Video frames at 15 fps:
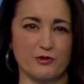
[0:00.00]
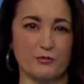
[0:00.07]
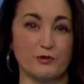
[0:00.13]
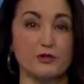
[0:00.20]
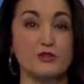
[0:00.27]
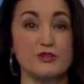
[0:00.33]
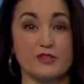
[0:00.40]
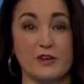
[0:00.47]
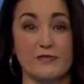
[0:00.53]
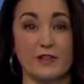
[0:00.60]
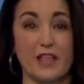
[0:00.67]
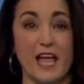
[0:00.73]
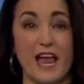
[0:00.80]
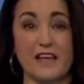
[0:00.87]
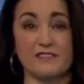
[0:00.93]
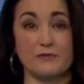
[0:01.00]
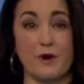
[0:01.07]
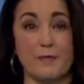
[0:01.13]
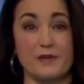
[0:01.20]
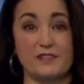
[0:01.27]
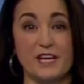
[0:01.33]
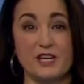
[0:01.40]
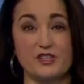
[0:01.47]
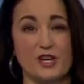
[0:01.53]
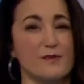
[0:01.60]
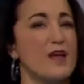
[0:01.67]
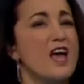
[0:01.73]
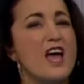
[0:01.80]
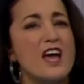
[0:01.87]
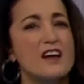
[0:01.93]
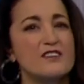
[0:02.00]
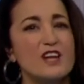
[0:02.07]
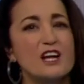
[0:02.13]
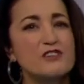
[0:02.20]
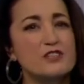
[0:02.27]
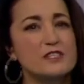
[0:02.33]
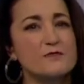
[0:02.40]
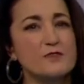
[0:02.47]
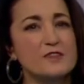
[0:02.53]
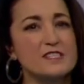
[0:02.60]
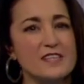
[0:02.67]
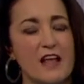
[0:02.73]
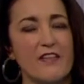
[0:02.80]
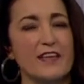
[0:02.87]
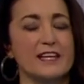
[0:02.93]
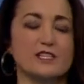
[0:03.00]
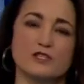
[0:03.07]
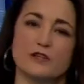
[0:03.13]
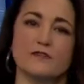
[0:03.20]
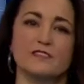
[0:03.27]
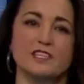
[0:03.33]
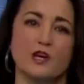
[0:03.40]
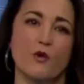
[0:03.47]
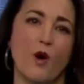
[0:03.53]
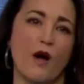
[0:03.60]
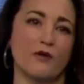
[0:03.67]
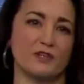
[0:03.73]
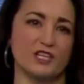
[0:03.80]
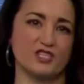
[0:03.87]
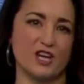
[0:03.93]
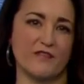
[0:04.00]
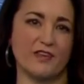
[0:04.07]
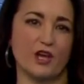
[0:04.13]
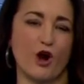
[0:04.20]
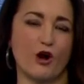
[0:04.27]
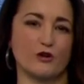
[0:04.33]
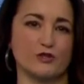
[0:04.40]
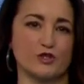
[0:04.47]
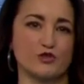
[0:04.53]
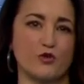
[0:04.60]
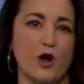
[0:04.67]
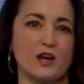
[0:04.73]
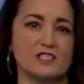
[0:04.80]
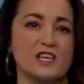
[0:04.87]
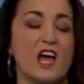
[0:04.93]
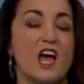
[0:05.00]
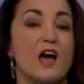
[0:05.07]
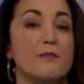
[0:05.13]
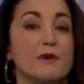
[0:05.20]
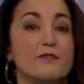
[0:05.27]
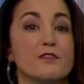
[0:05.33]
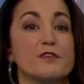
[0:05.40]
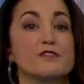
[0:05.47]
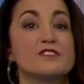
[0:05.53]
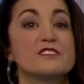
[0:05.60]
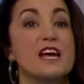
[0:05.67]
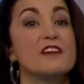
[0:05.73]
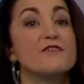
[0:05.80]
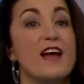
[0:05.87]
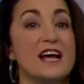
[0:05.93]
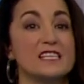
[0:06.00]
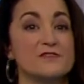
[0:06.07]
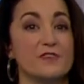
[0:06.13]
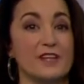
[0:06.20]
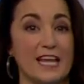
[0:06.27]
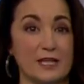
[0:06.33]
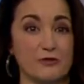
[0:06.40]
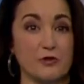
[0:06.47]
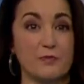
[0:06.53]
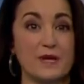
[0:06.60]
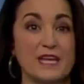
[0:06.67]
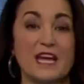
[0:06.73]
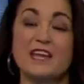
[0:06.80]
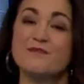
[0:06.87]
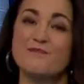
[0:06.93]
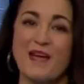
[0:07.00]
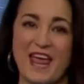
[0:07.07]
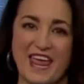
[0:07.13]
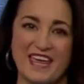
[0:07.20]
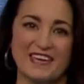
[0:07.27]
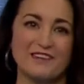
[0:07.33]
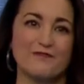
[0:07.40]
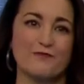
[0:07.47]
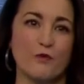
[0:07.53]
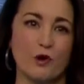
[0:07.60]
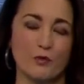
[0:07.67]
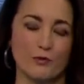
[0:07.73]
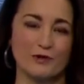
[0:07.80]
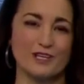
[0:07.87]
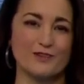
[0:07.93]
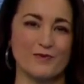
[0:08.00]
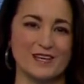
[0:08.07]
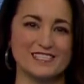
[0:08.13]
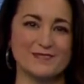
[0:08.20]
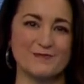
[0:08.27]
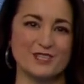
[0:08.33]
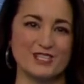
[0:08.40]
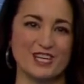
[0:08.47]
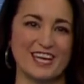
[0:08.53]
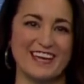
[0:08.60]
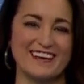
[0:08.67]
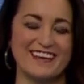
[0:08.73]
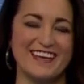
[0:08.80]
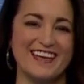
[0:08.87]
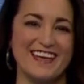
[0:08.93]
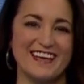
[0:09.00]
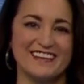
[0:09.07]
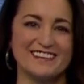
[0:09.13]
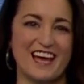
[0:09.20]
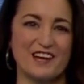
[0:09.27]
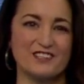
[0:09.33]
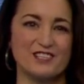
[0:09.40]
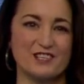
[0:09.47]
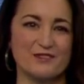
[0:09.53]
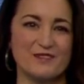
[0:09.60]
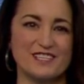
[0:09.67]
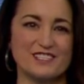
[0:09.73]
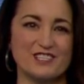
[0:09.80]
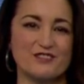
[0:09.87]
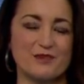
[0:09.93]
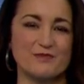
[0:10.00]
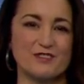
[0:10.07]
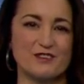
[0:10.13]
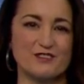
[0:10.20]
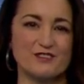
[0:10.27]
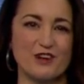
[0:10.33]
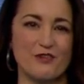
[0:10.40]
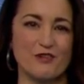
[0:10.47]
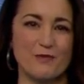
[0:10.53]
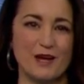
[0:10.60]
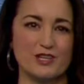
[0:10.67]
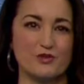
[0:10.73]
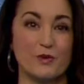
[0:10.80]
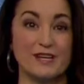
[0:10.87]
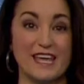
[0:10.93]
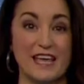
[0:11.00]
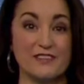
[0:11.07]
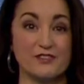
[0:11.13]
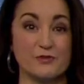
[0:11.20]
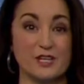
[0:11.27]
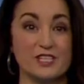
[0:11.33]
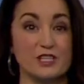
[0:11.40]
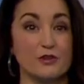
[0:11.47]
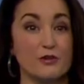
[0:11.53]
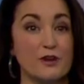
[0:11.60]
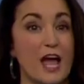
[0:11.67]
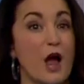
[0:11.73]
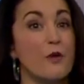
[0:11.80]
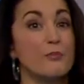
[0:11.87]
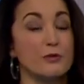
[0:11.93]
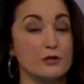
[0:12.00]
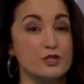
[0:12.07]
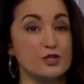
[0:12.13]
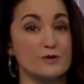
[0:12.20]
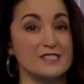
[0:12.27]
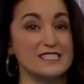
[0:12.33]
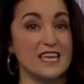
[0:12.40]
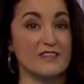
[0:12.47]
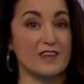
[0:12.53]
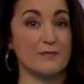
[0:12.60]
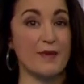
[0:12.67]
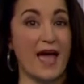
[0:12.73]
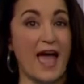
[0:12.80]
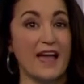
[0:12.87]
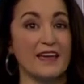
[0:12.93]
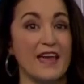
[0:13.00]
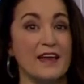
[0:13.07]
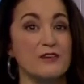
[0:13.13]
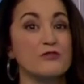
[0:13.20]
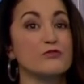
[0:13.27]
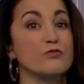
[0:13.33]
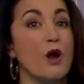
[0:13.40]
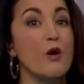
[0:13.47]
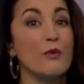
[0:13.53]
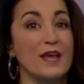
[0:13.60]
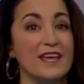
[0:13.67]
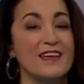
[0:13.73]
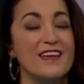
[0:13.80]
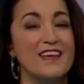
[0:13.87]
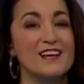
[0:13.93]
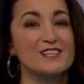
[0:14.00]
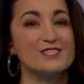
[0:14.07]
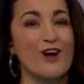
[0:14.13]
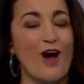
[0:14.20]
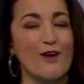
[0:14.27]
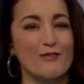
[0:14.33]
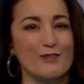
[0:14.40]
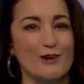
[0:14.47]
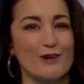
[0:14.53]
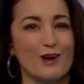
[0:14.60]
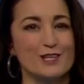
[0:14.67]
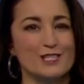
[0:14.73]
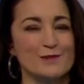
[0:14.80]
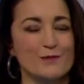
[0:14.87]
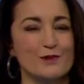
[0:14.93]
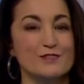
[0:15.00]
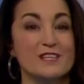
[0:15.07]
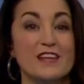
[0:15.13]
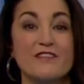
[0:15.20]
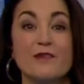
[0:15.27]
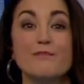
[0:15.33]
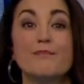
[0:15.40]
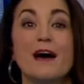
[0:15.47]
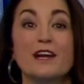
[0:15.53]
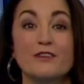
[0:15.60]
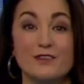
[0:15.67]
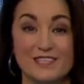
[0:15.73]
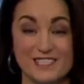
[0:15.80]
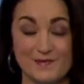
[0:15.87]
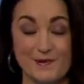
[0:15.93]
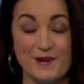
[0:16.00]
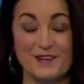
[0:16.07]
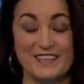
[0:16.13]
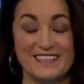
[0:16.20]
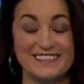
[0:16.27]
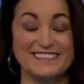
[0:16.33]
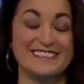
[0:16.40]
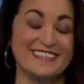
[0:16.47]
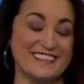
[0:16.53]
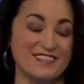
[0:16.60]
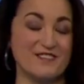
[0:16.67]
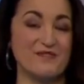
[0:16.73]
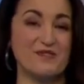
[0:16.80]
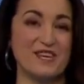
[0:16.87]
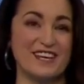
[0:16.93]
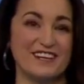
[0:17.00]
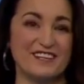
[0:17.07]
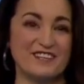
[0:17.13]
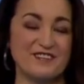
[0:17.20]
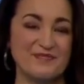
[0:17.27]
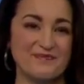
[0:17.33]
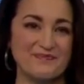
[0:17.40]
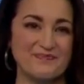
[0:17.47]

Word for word: Well, Berger Chevrolet has a reputation not just for selling and servicing quality Chevy cars and trucks, but for their steadfast philanthropy and paying it forward in West Michigan. Todd took a recent trip to their showroom on 28th Street to learn how Berger is giving back and growing to offer their customers an even better experience in the new year.